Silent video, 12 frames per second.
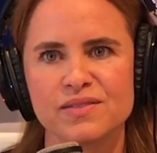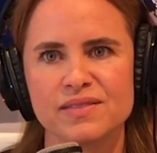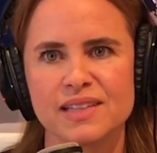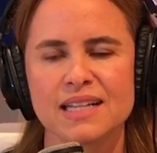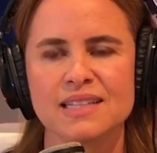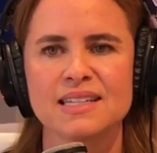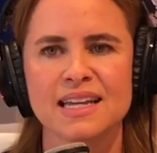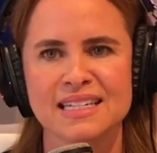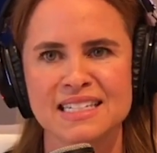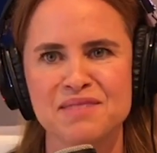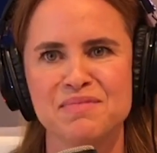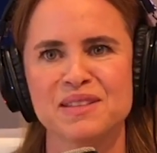that's like
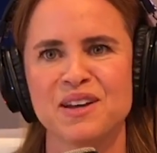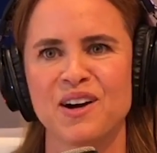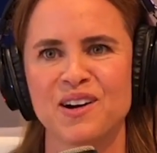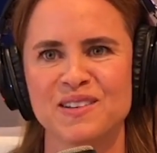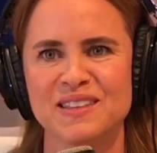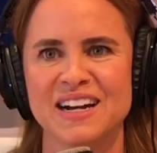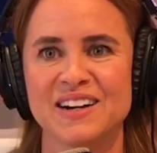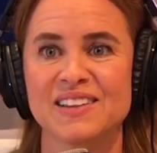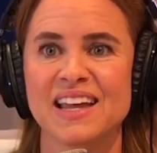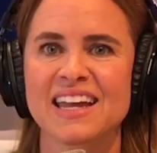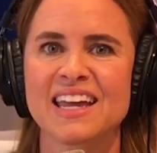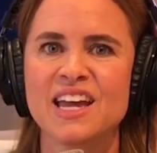deep in the heart there.
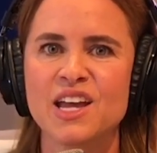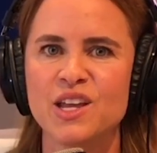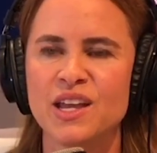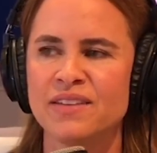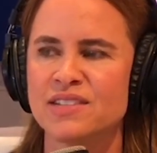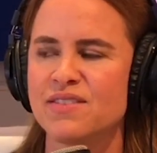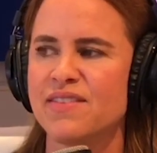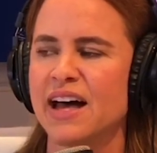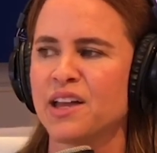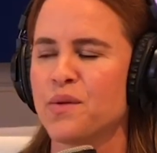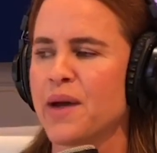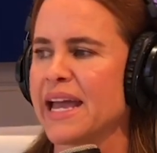Like you have to
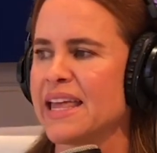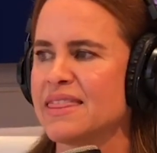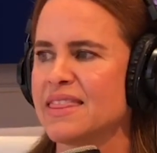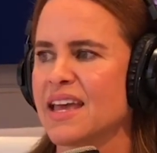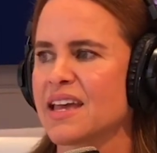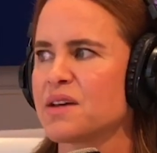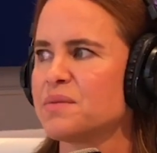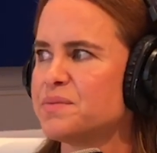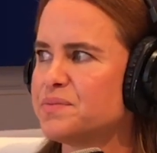evaluate and think